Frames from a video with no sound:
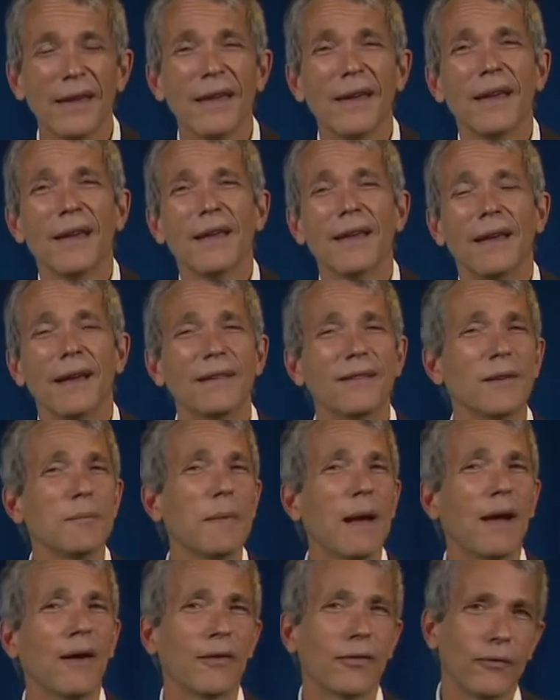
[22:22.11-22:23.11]
It's a
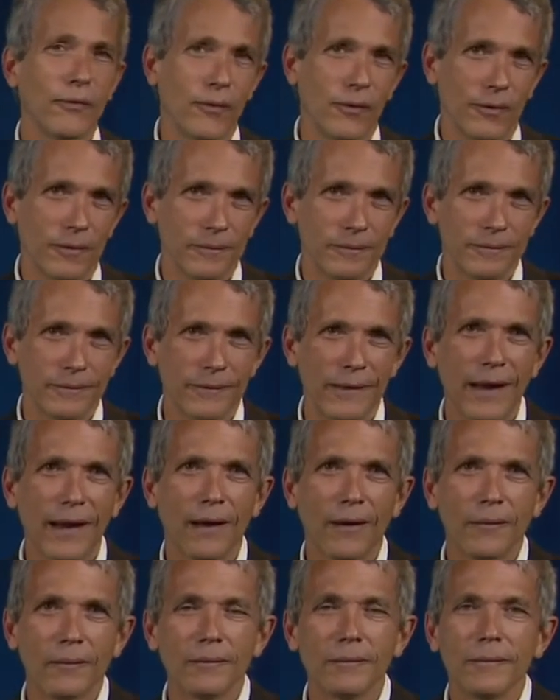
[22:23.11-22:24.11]
mouthful. Now,
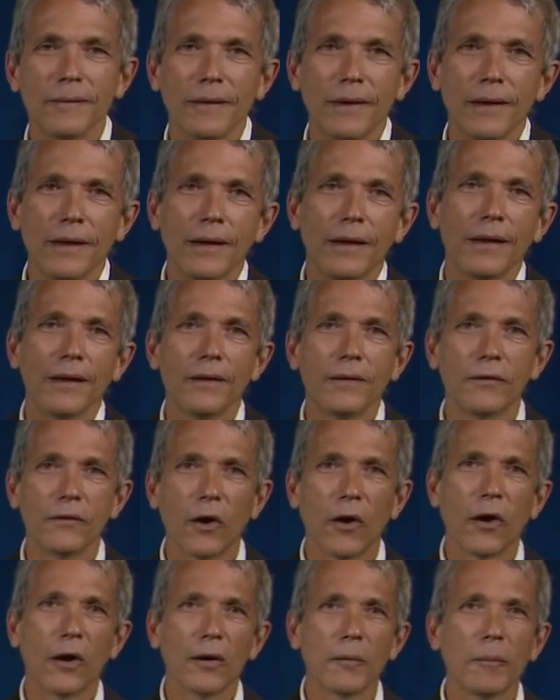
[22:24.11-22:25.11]

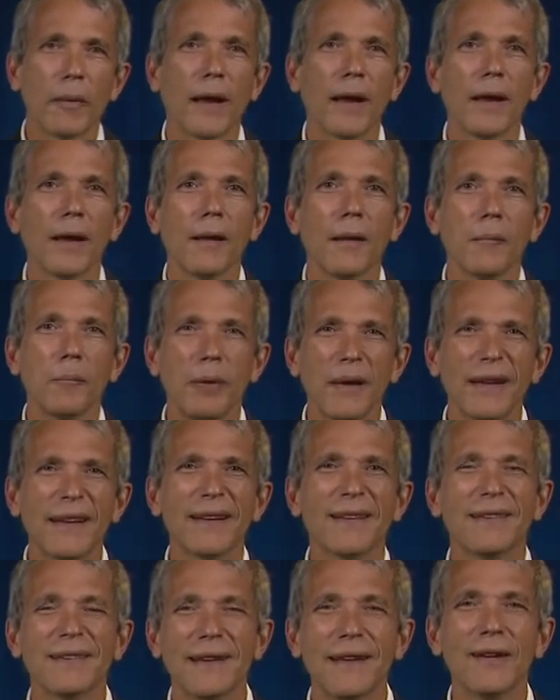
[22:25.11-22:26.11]
Start by pick a
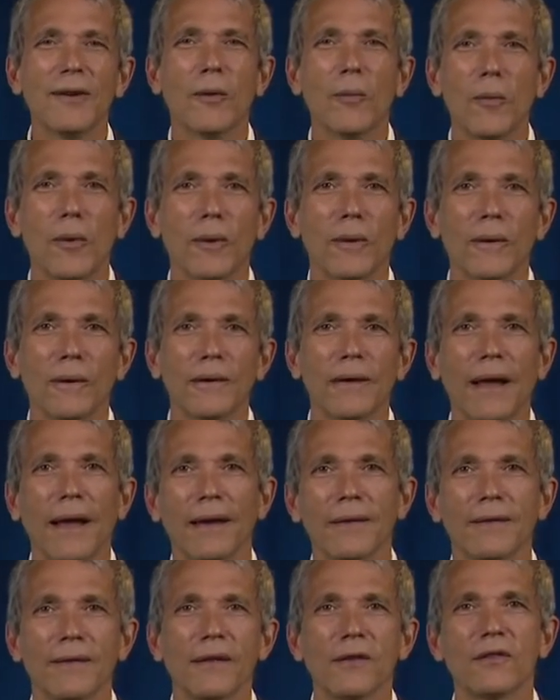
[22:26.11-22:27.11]
single word
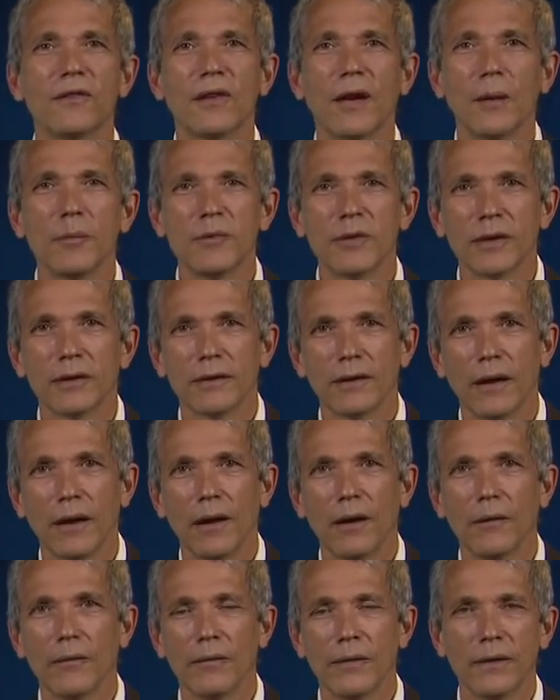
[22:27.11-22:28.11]
as the subject
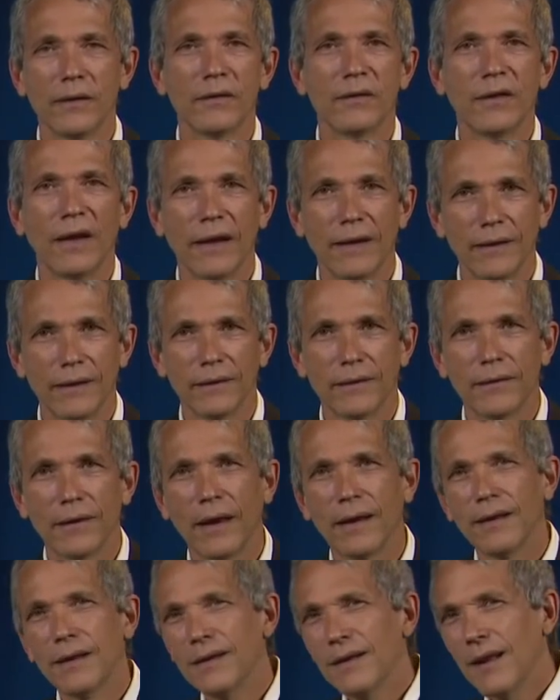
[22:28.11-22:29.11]
of this sentence
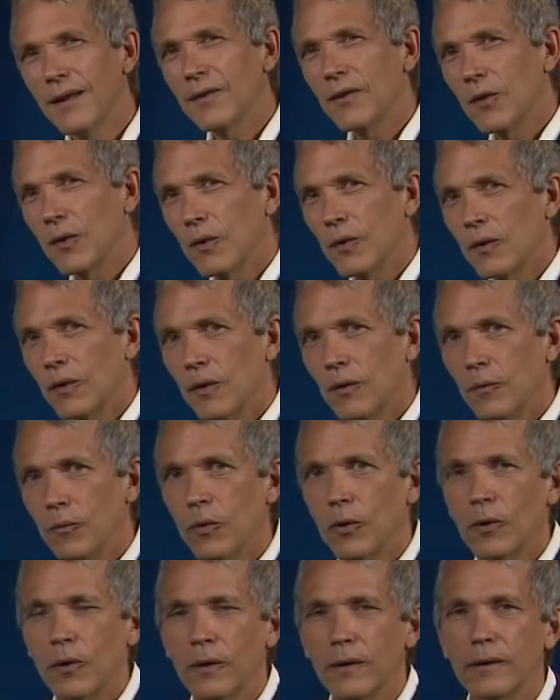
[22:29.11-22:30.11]
and another
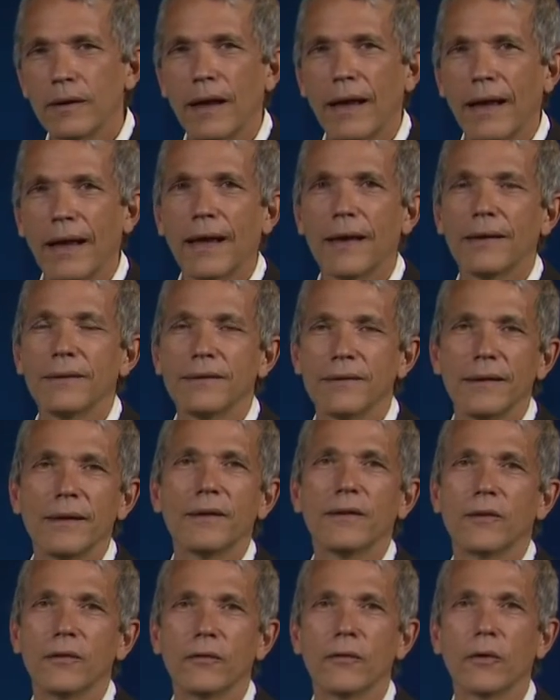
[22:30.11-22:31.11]
word as
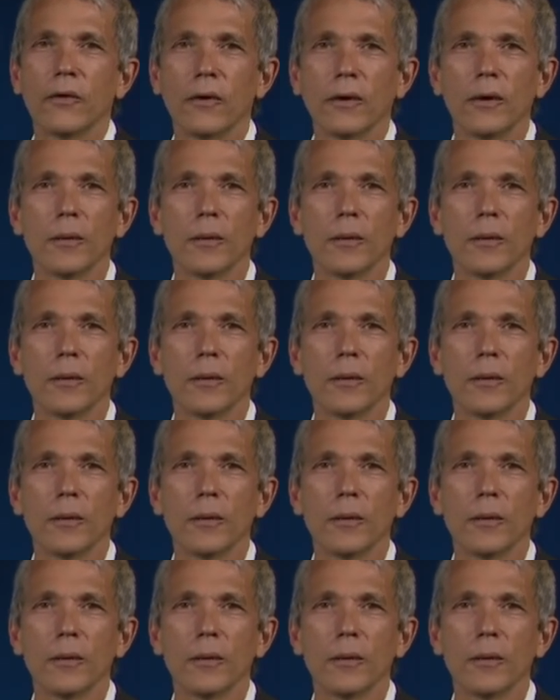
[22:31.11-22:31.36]
its verb.